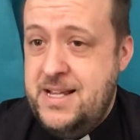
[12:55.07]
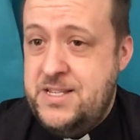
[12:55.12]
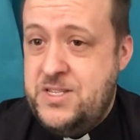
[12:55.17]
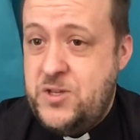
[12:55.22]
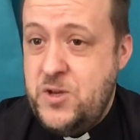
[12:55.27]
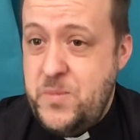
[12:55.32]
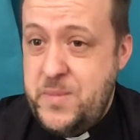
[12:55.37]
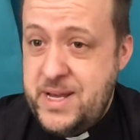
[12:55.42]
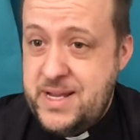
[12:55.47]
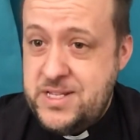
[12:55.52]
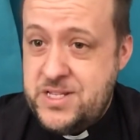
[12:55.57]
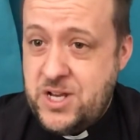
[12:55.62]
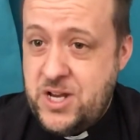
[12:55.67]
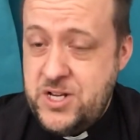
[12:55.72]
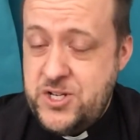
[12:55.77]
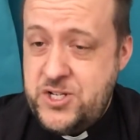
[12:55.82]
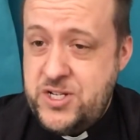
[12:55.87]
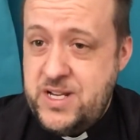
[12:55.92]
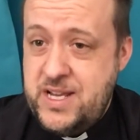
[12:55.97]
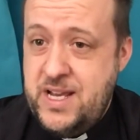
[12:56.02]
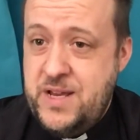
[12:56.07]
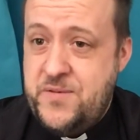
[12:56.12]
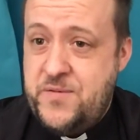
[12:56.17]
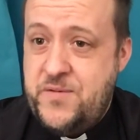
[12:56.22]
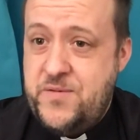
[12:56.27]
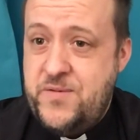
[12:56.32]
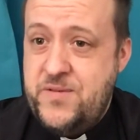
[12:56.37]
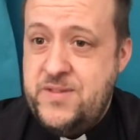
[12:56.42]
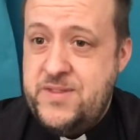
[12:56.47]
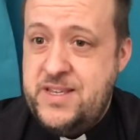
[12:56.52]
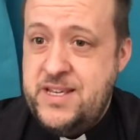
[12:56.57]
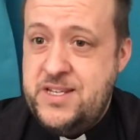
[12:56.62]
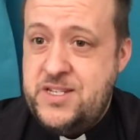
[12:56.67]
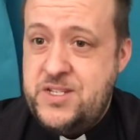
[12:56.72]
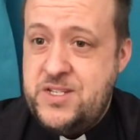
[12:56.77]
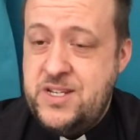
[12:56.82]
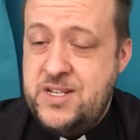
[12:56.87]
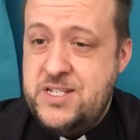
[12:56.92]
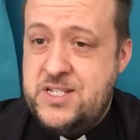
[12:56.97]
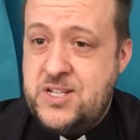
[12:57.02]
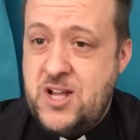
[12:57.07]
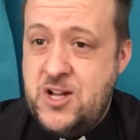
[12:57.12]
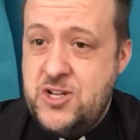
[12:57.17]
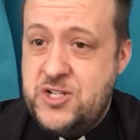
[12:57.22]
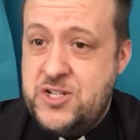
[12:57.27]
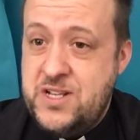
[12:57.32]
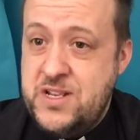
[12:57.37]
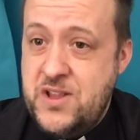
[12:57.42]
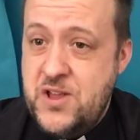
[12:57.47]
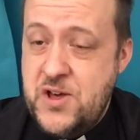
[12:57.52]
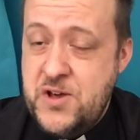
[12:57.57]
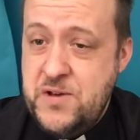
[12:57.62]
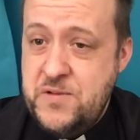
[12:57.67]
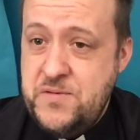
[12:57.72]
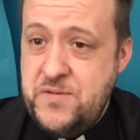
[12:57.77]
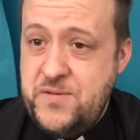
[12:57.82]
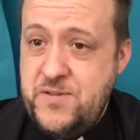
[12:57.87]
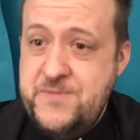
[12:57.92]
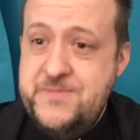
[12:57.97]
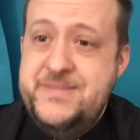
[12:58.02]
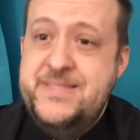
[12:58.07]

Do be in touch if this has touched a nerve.